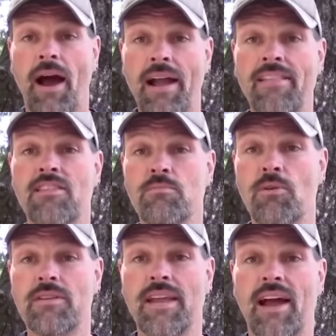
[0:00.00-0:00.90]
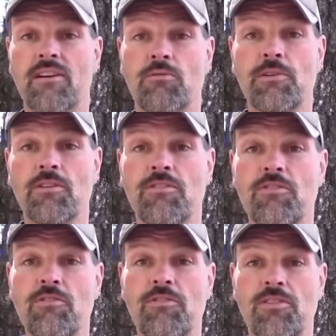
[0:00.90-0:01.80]
hiding some more tackle real
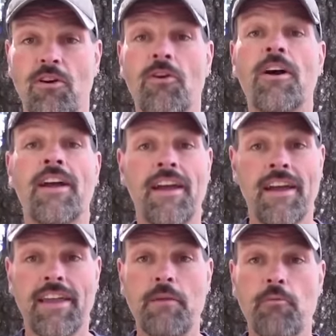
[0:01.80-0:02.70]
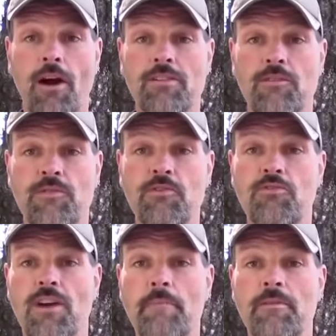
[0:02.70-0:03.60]
soon. So keep watching
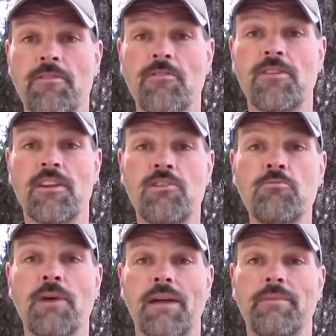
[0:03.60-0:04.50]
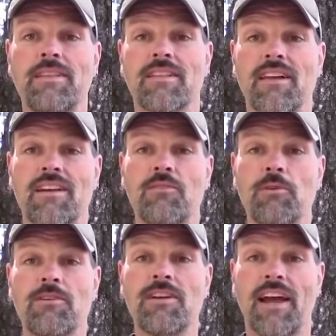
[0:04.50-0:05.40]
future episodes and you might be the lucky
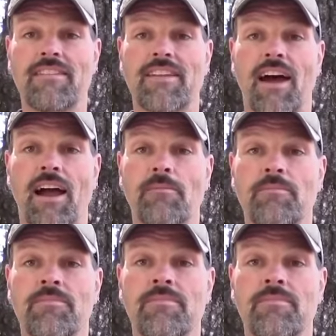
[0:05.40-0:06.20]
winner next time.